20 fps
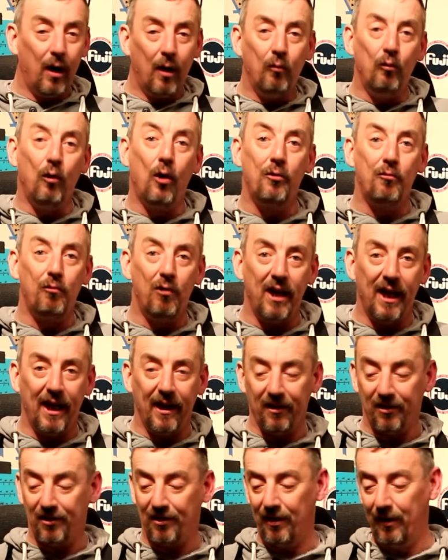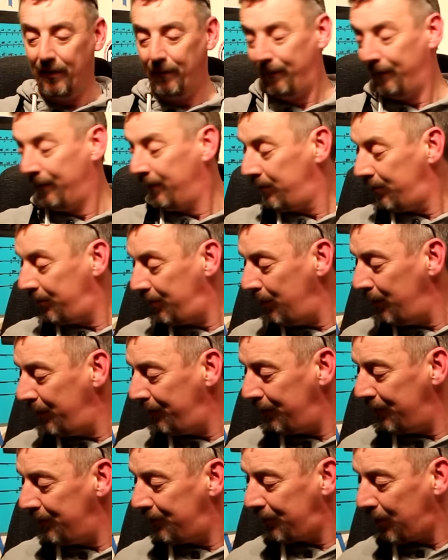rod rings. Two
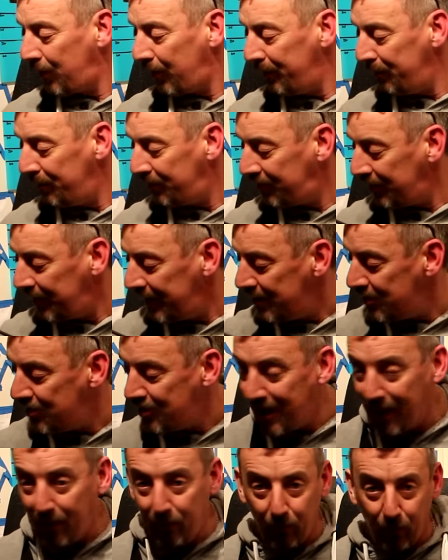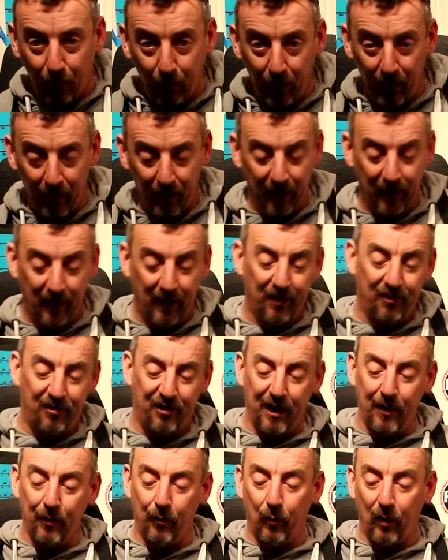different types in general:
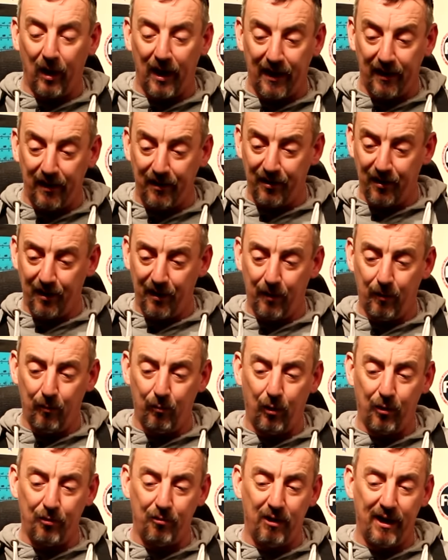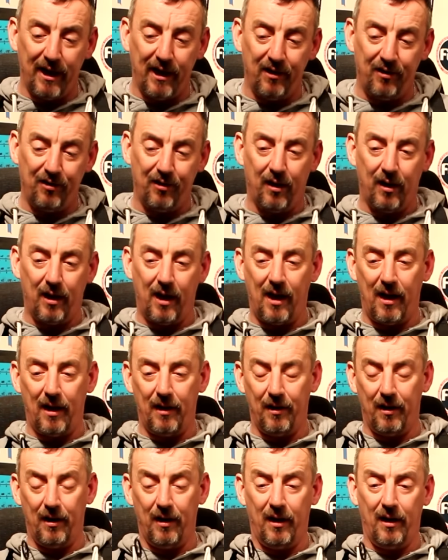single-legged rod rings
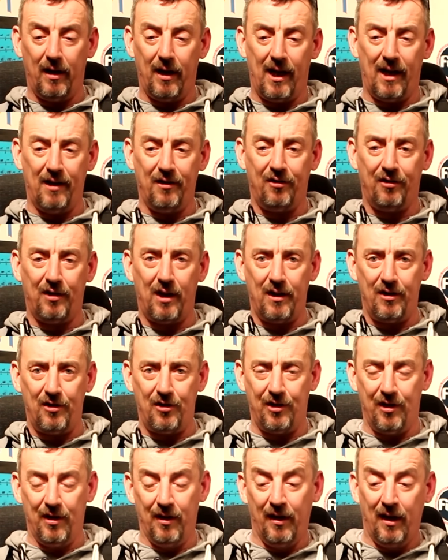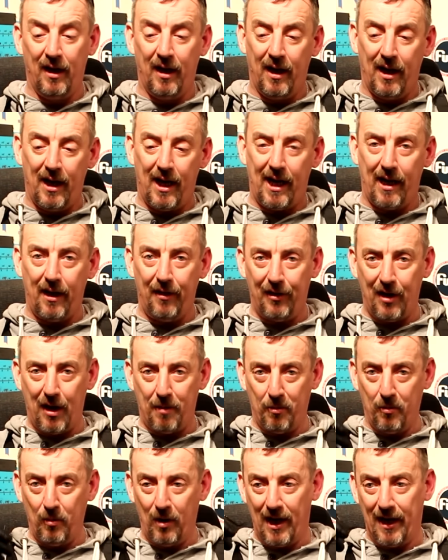as such, and a
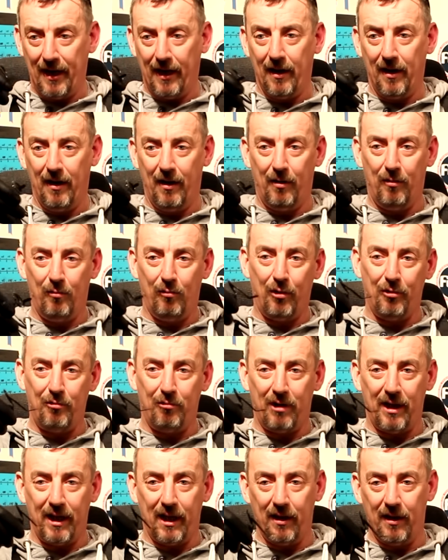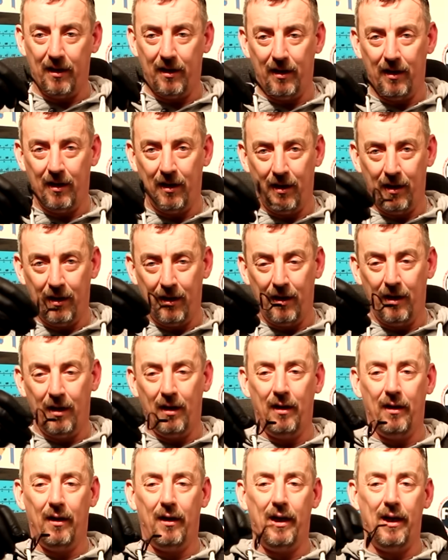double leg rod ring
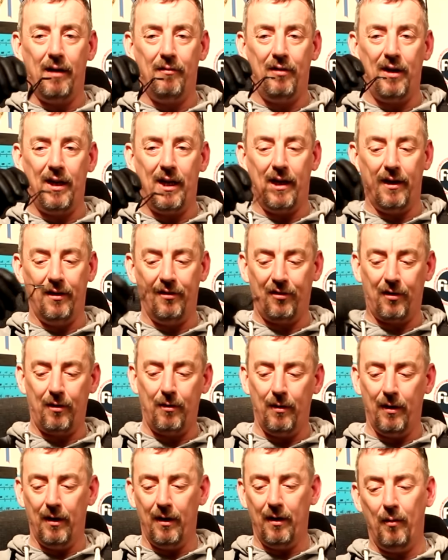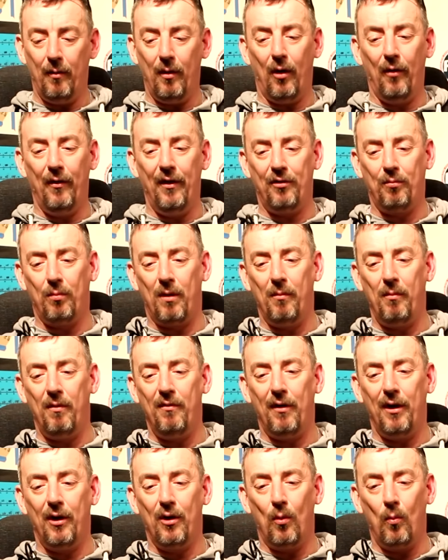I have here. So on this one
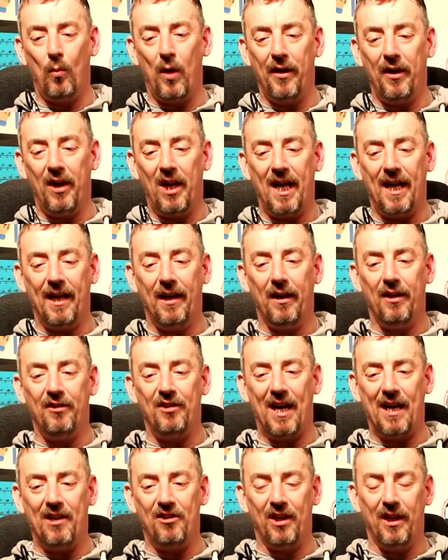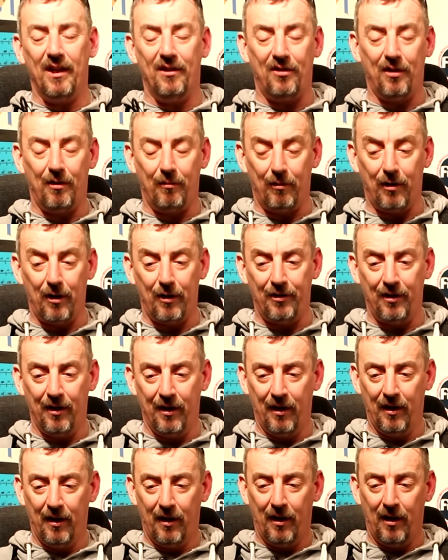we've only got one leg attaching it to the rod.
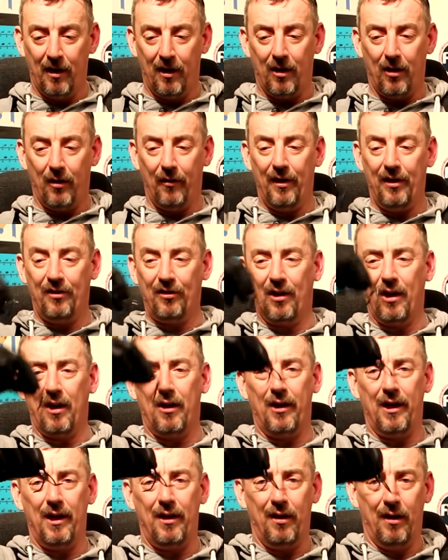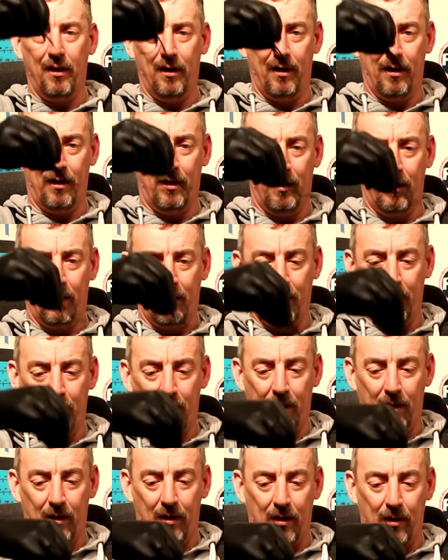On this guide
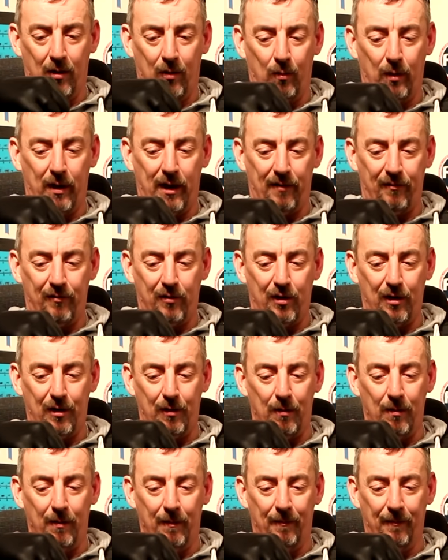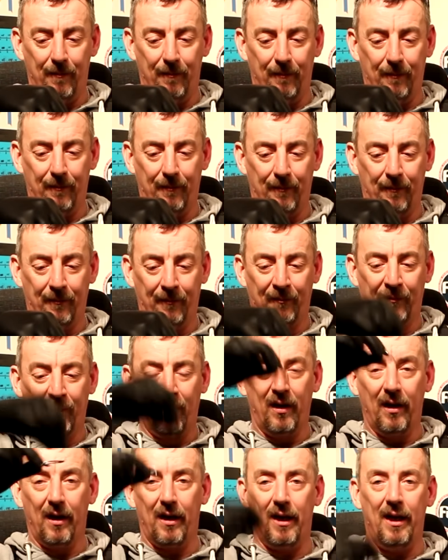we have two.
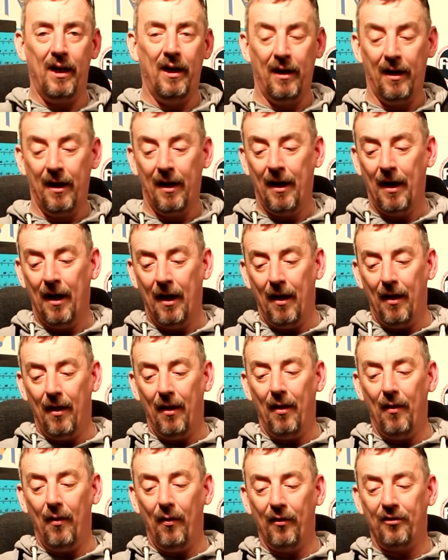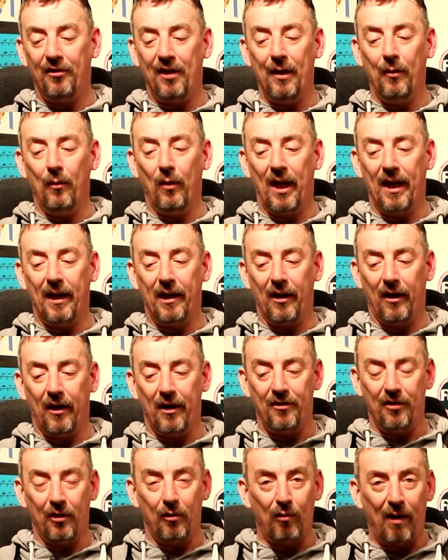Okay, the single leg
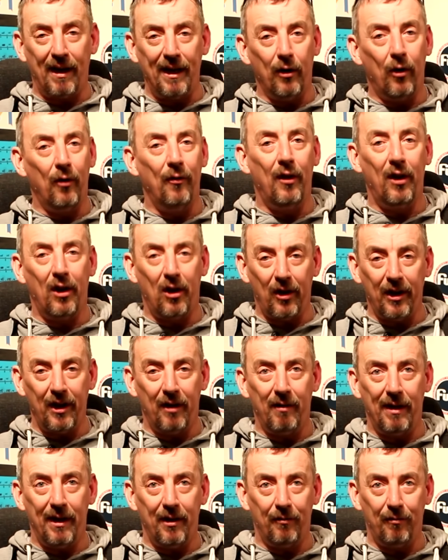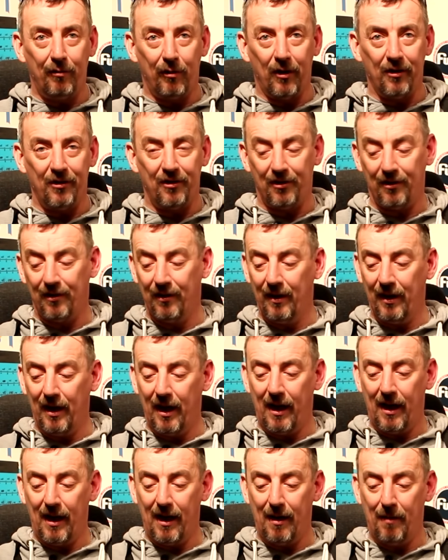guys are great on the lighter end of rods.
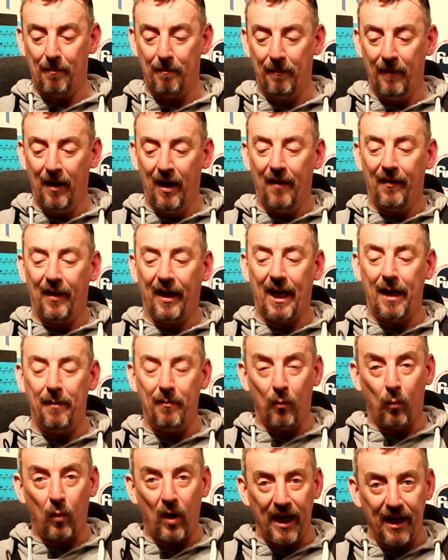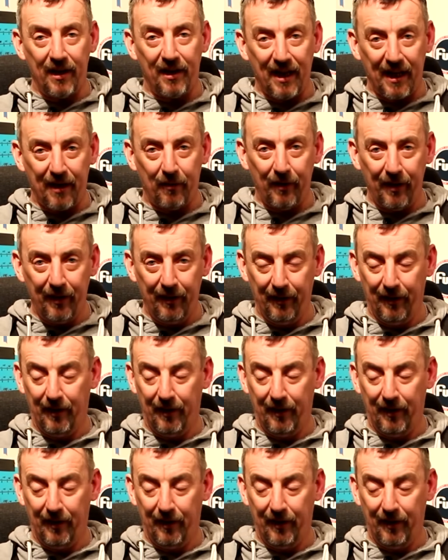They keep the weight down